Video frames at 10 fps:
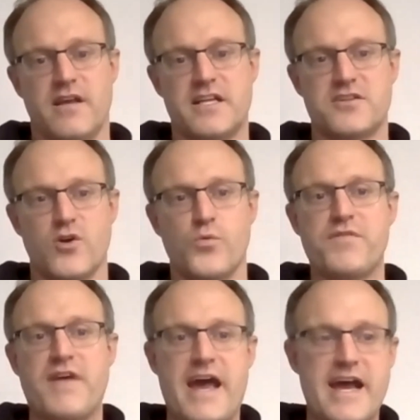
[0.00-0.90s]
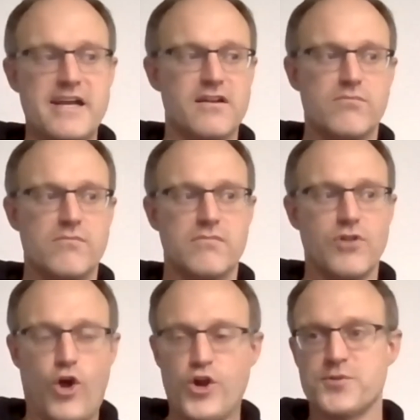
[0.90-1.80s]
And so we've had
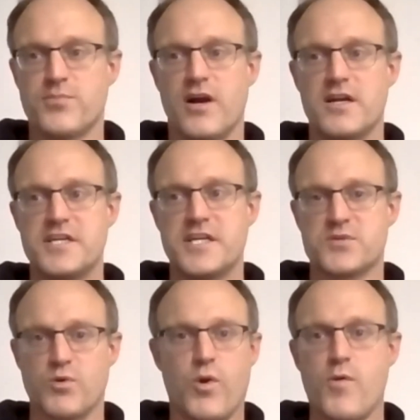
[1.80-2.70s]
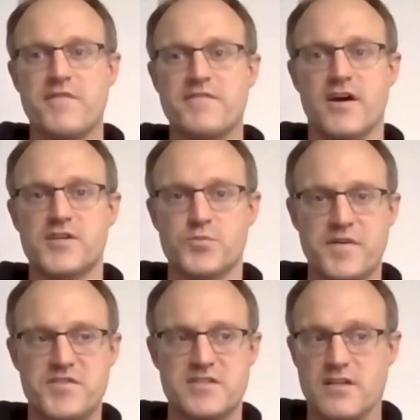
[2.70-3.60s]
larger projects where what we've done is
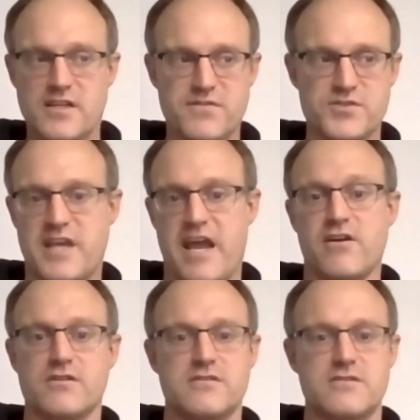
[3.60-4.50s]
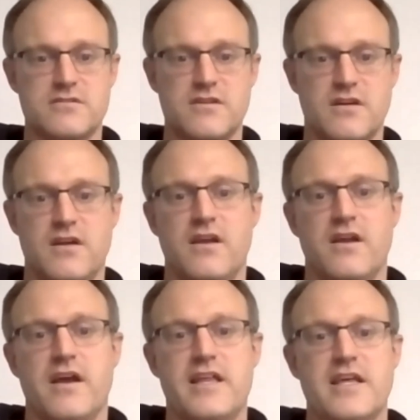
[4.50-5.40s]
we've just delivered scanners.
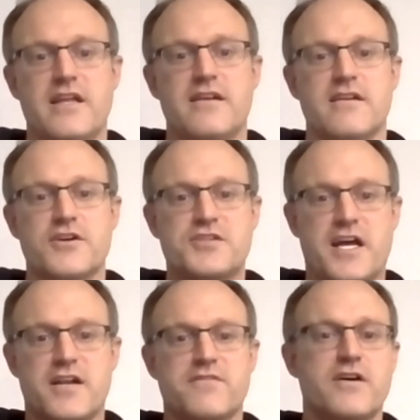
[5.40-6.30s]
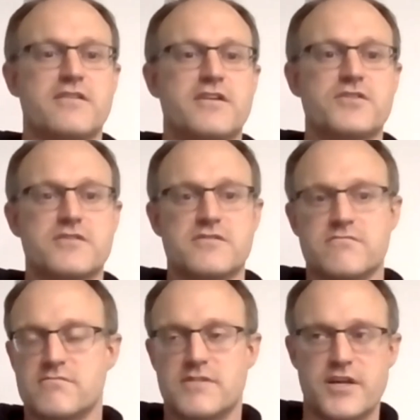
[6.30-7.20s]
And then there's kind of there's
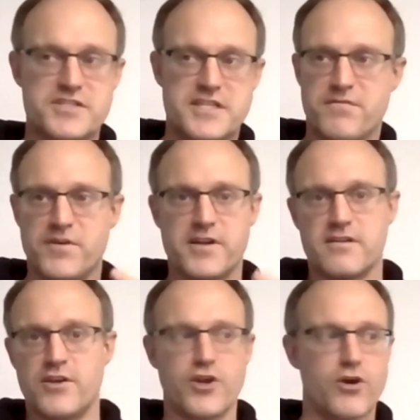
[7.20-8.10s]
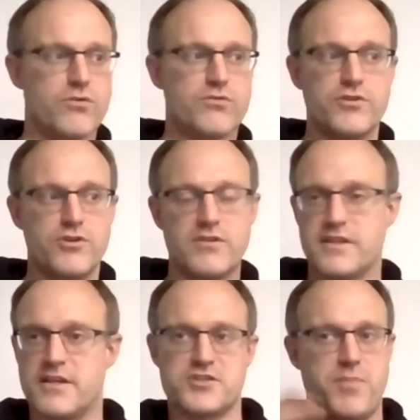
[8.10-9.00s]
different, you know,
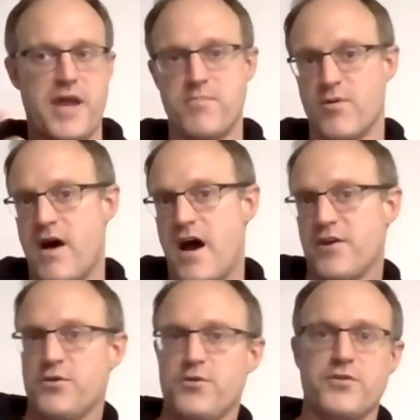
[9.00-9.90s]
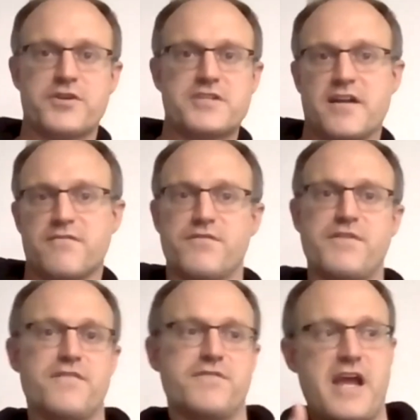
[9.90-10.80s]
there's a pay per model, there's kind of a
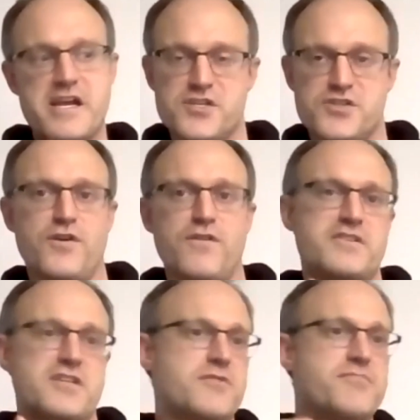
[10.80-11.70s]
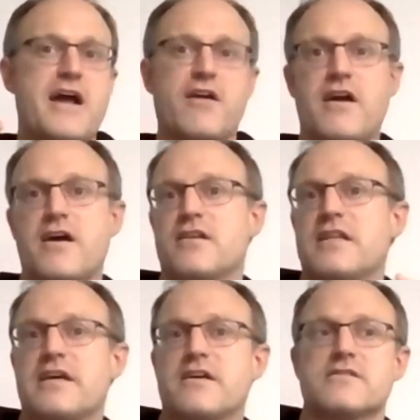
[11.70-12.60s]
verification service in the background,
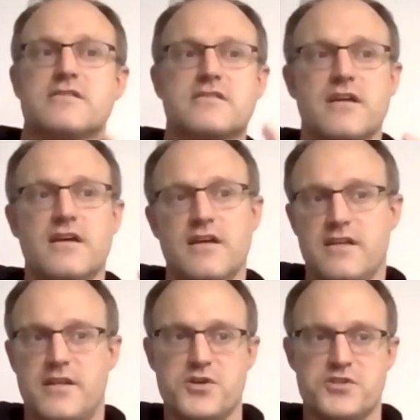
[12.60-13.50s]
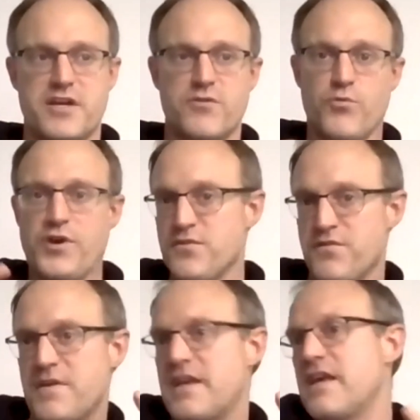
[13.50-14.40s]
there's a rental
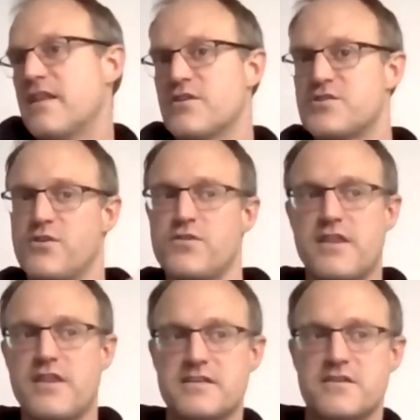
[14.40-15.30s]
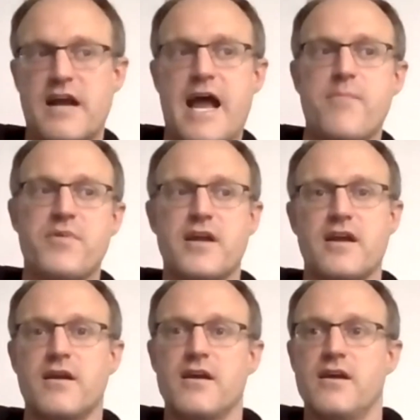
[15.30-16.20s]
fee, there's certain things that are
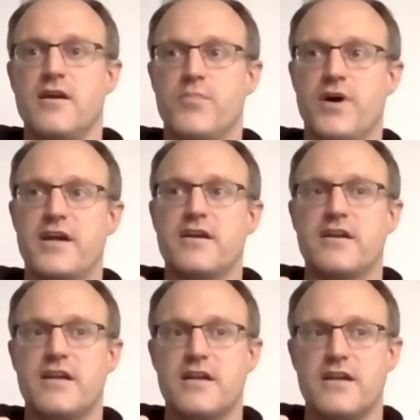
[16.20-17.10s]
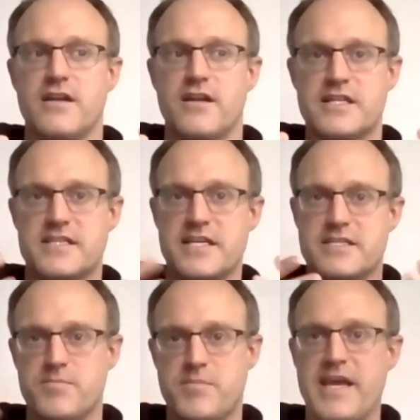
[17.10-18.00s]
happening, but it's
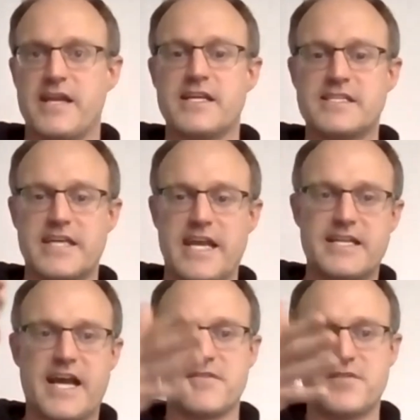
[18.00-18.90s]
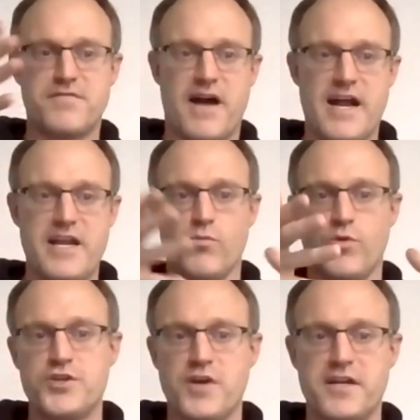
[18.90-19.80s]
again kind of defining
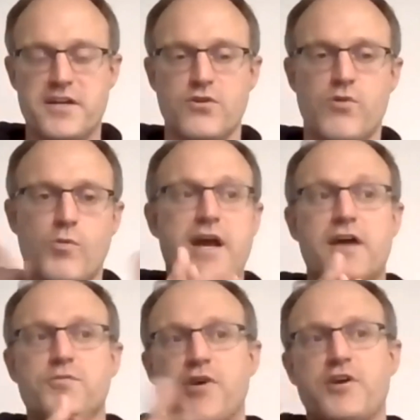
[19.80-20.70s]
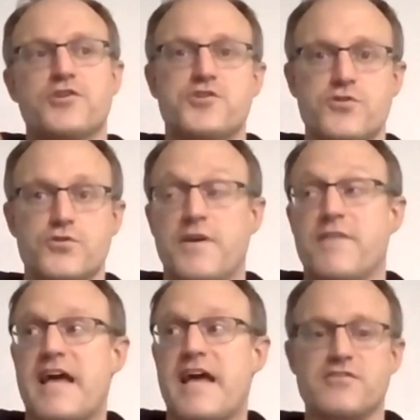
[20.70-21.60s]
what are you trying to do? Well, we got 300 shoes, we
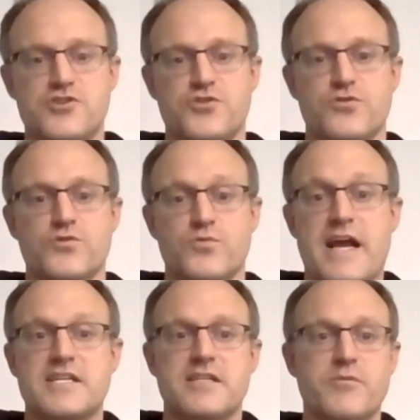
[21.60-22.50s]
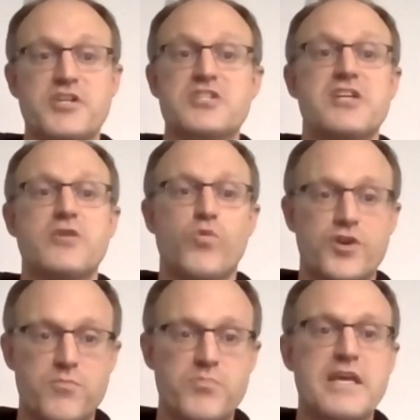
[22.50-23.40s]
have 1,000 shoes. We just need
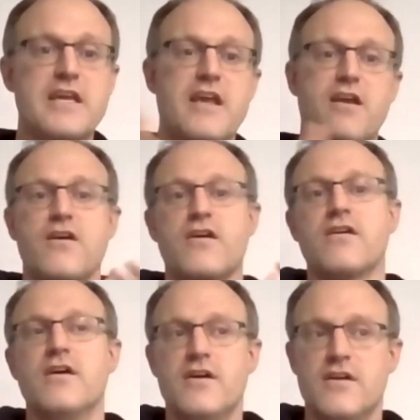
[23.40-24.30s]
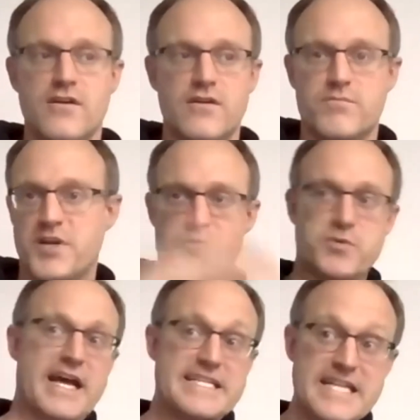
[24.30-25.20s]
one to be here because
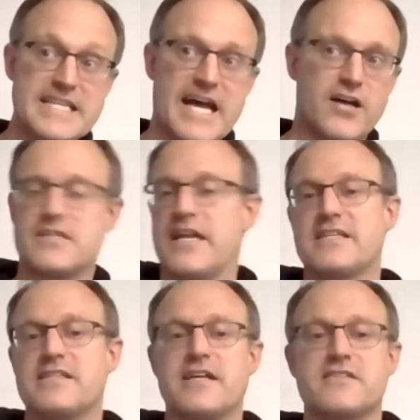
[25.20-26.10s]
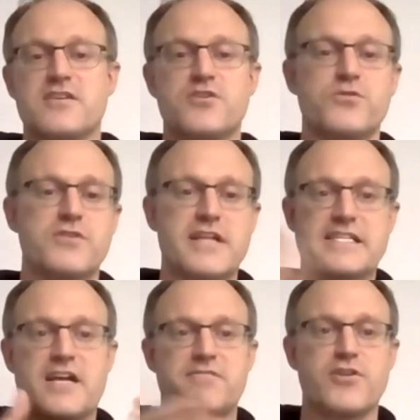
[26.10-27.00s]
we got 10,000 assets to do. And
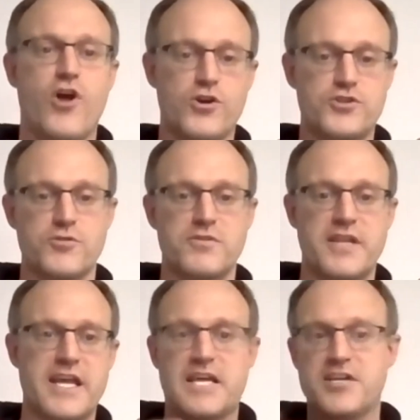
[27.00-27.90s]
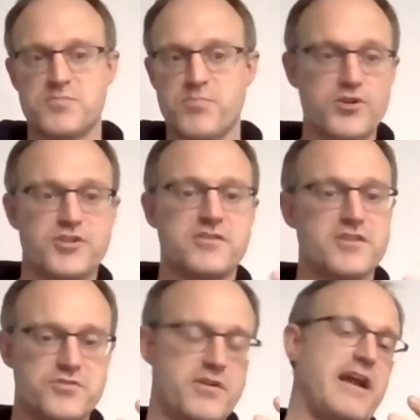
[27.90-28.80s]
that's kind of a long-term thing, and they just purchase
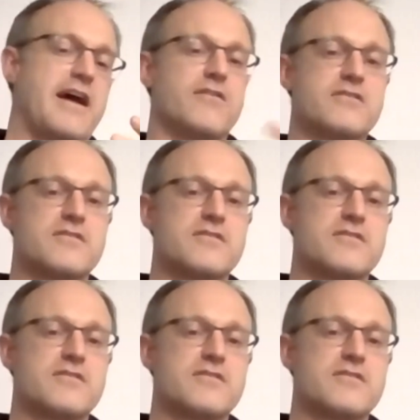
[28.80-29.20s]
it straight out.